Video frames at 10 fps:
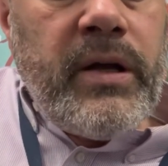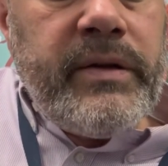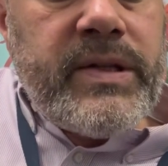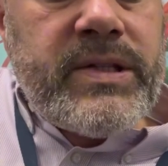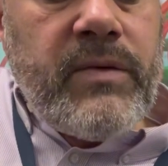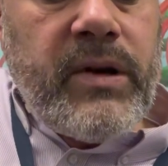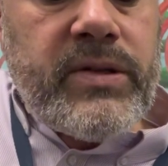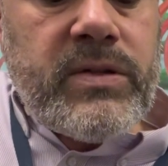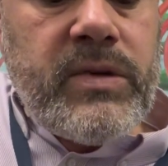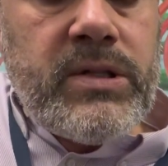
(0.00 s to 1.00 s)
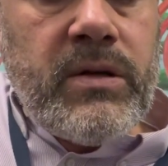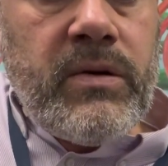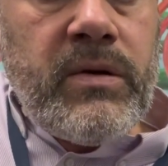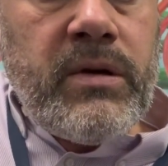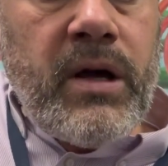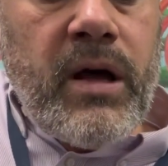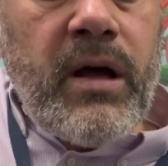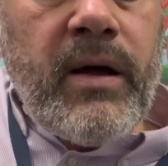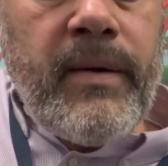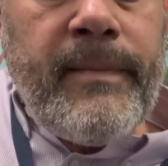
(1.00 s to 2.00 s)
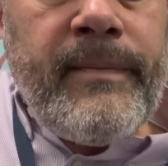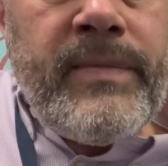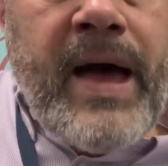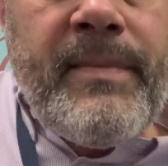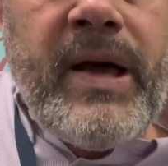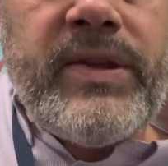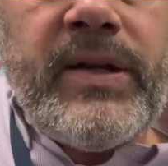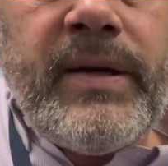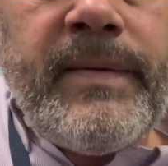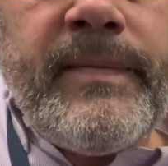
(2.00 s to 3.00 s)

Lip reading: Let's see, what else did we do? How about that